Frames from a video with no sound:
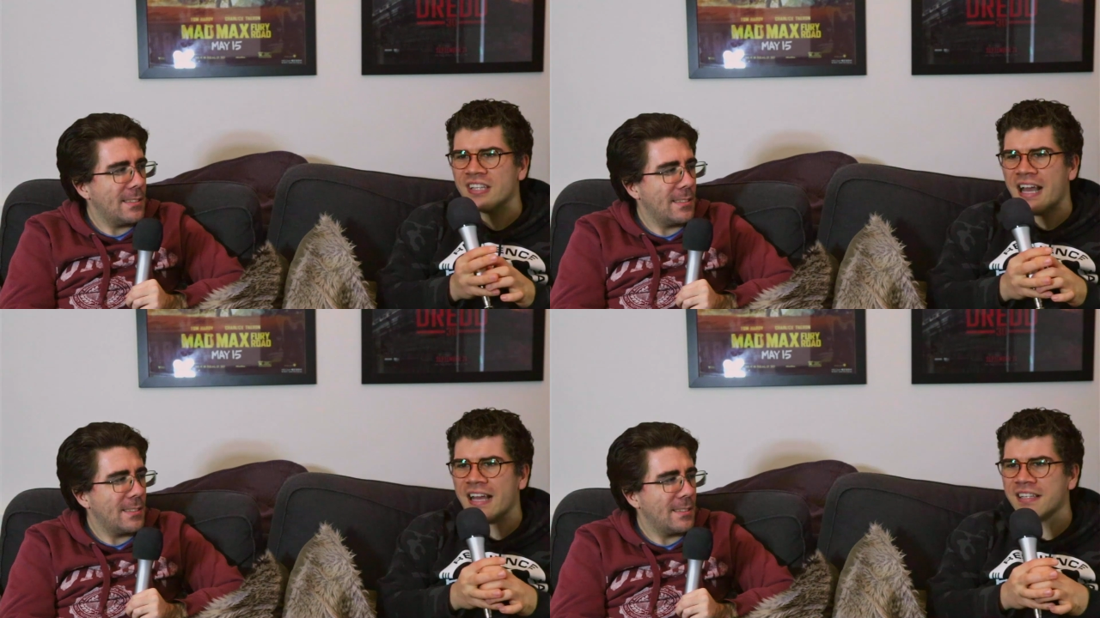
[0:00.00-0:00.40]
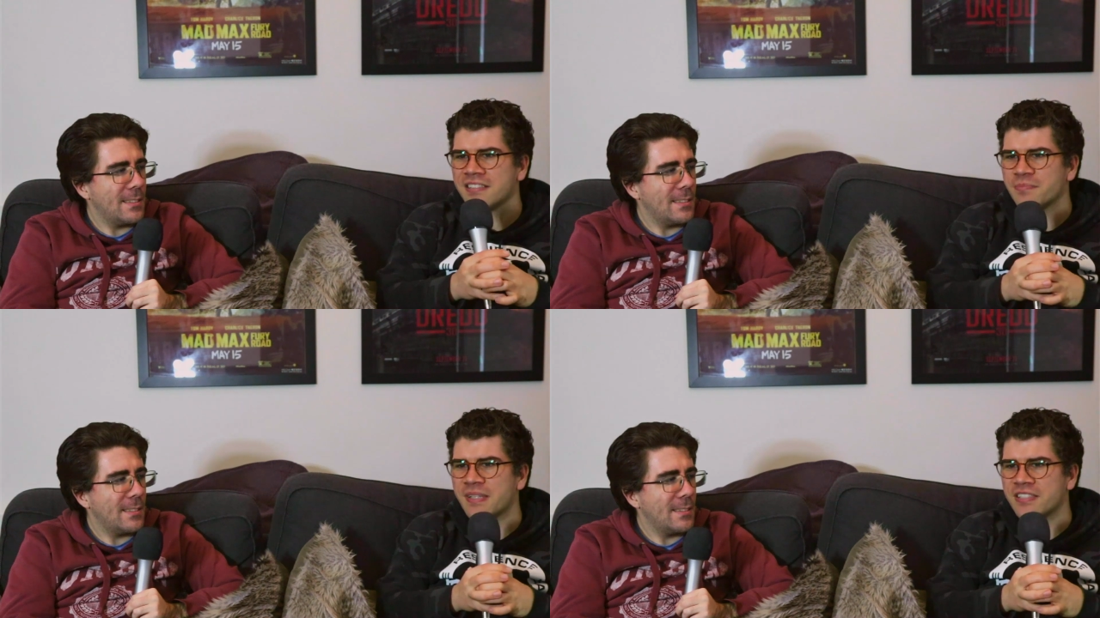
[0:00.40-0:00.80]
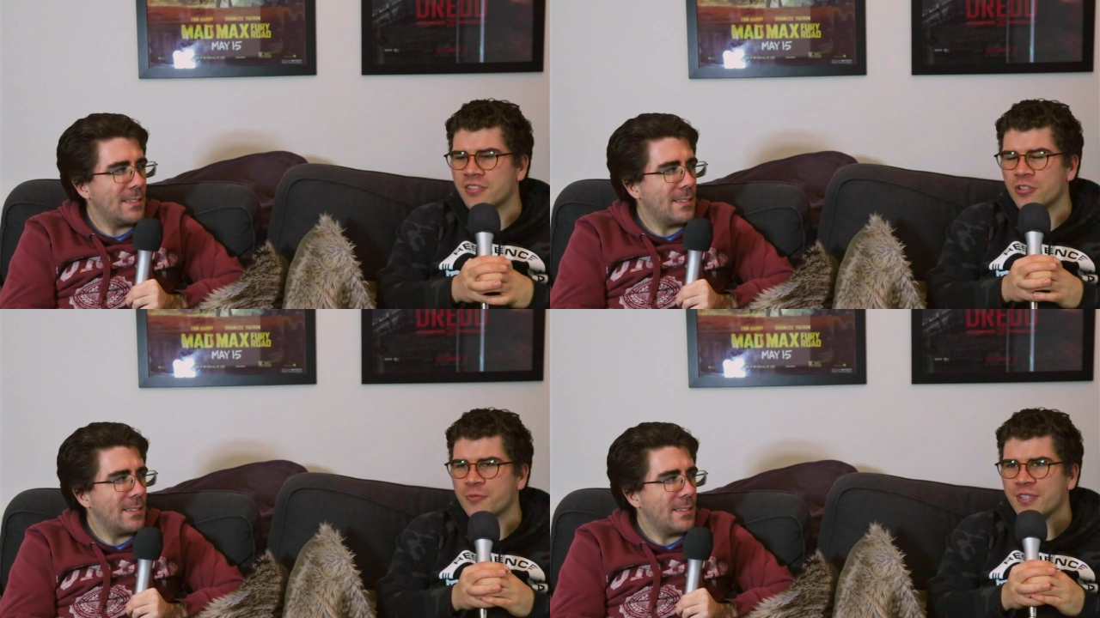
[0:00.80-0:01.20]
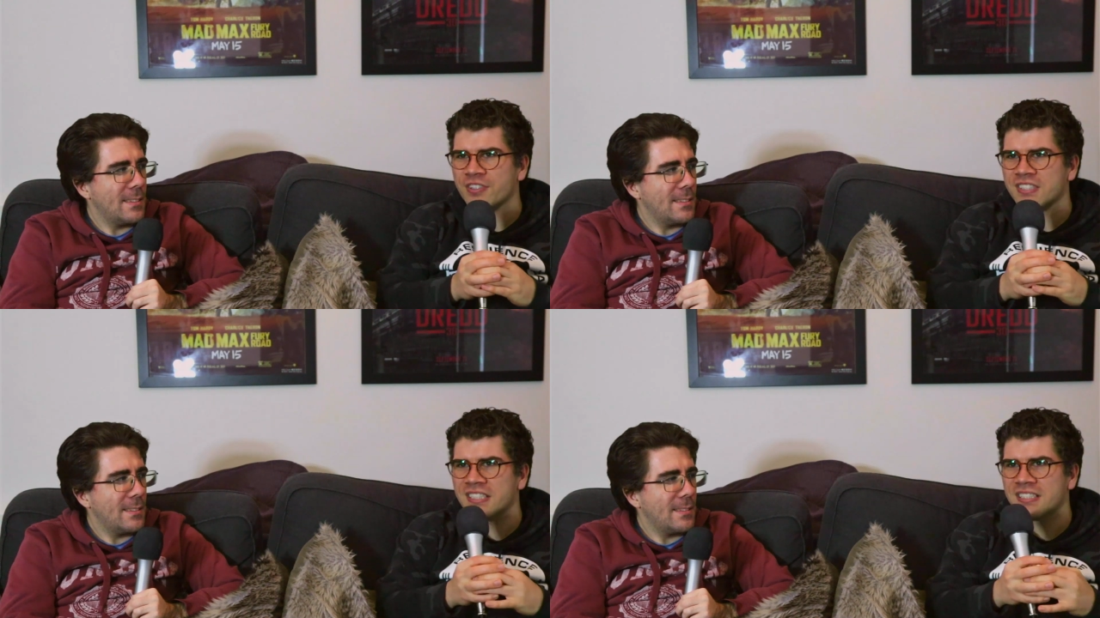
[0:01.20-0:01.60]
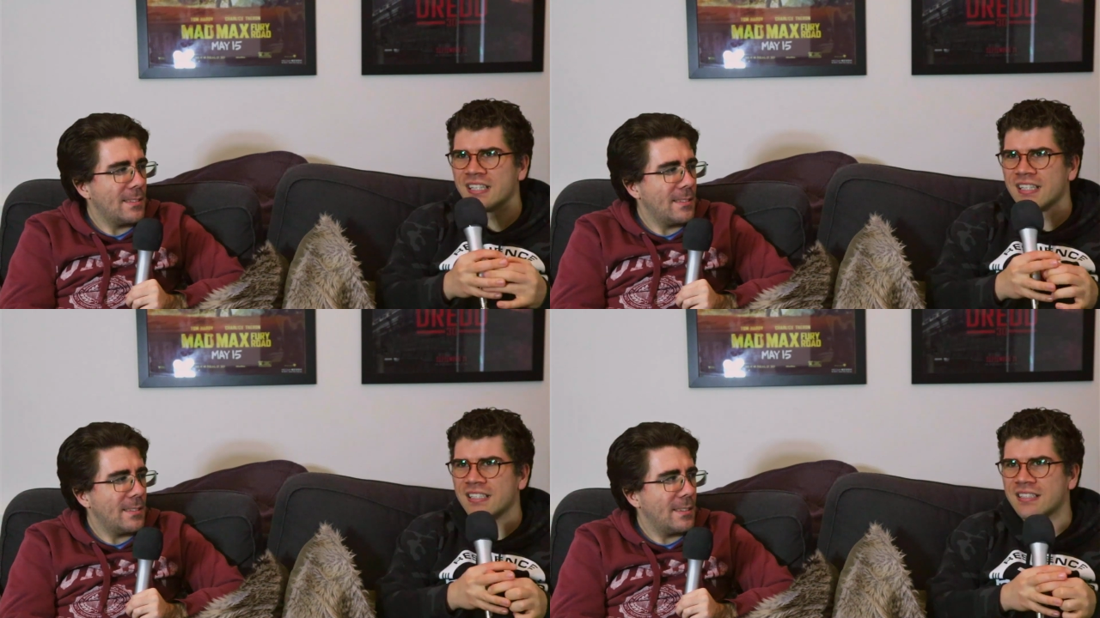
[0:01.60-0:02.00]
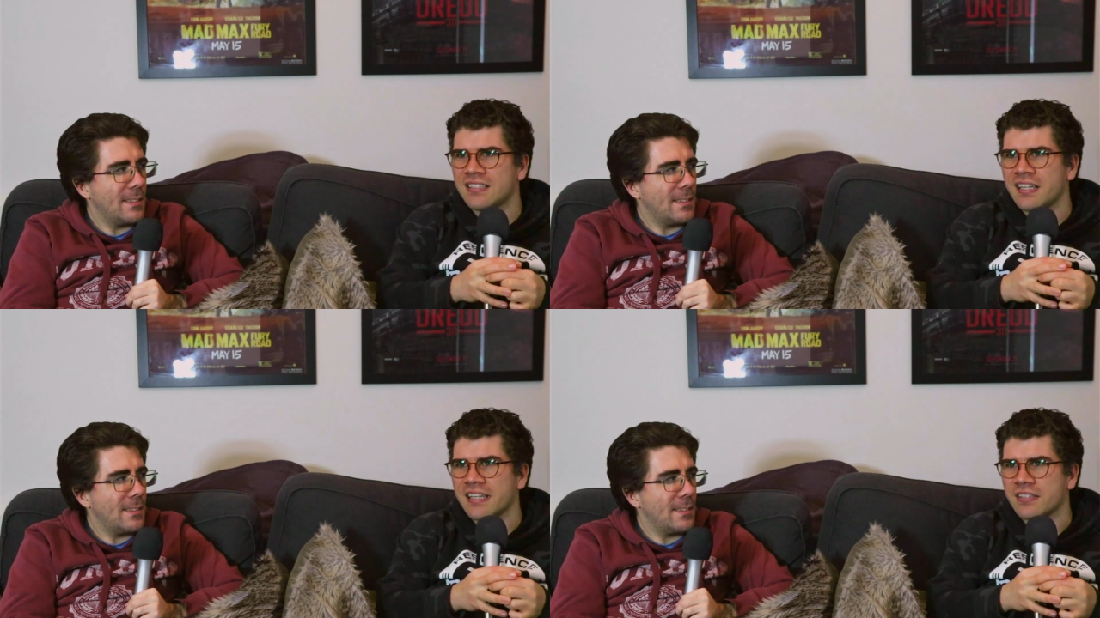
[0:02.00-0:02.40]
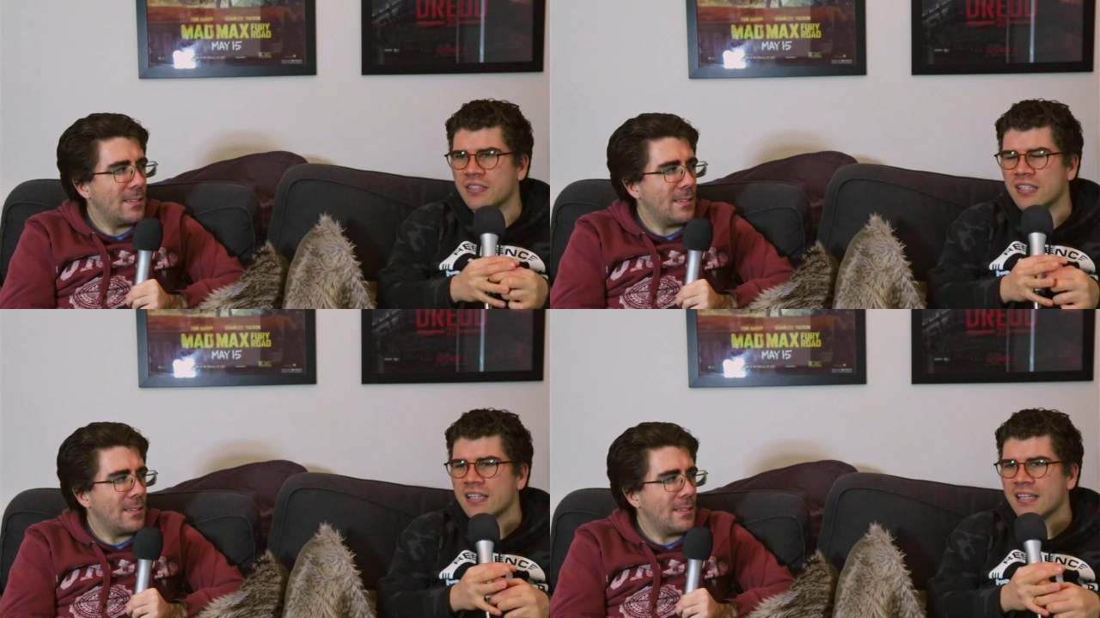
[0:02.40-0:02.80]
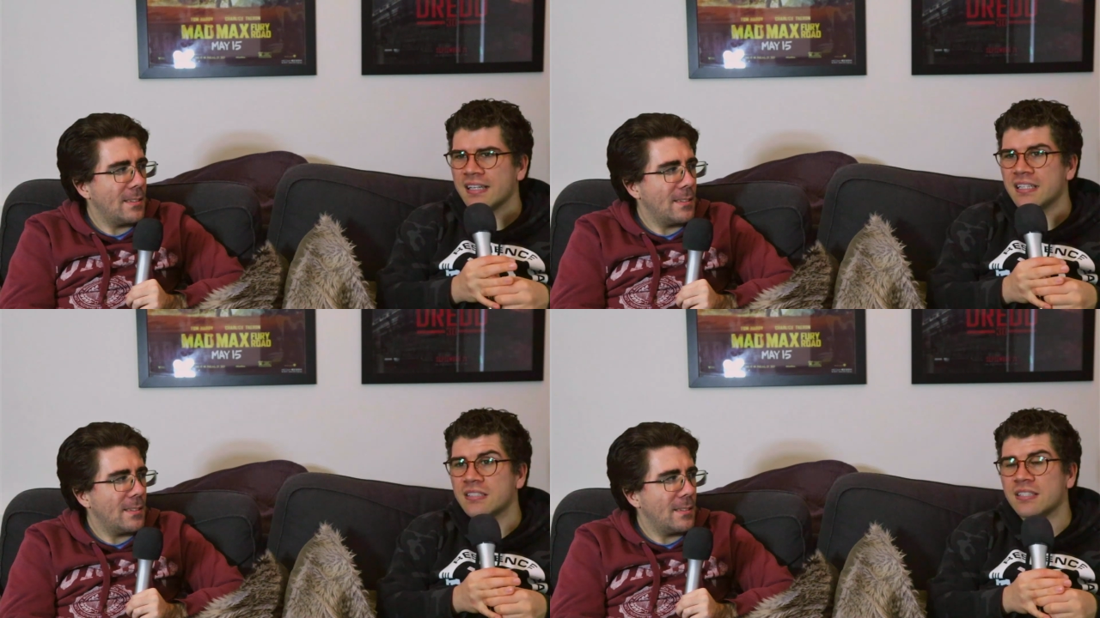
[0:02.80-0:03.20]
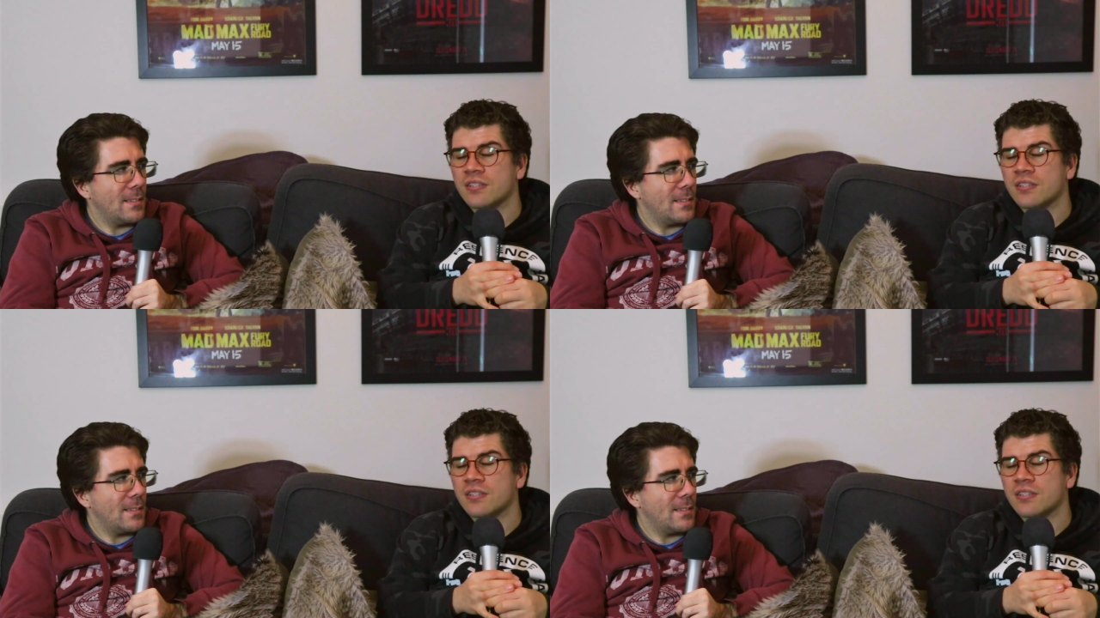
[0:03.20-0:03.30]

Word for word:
Speaker 1: hate Speed Two because it's like it is.